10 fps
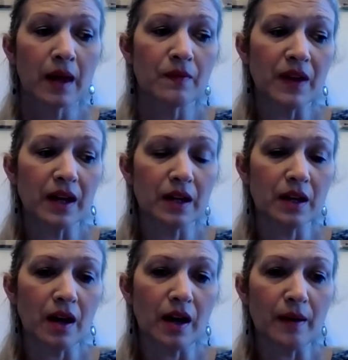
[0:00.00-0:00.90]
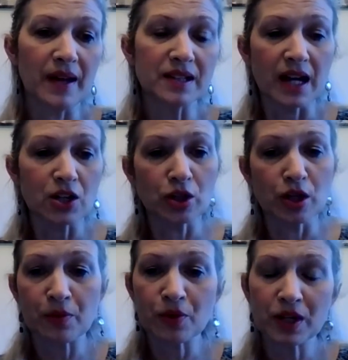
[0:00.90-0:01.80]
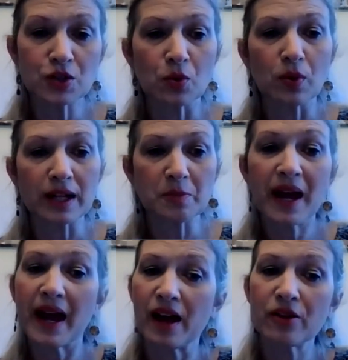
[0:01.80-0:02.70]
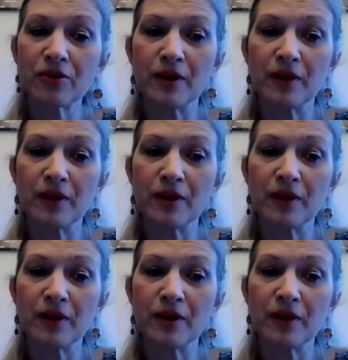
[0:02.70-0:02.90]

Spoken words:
then it's actually a pretty direct path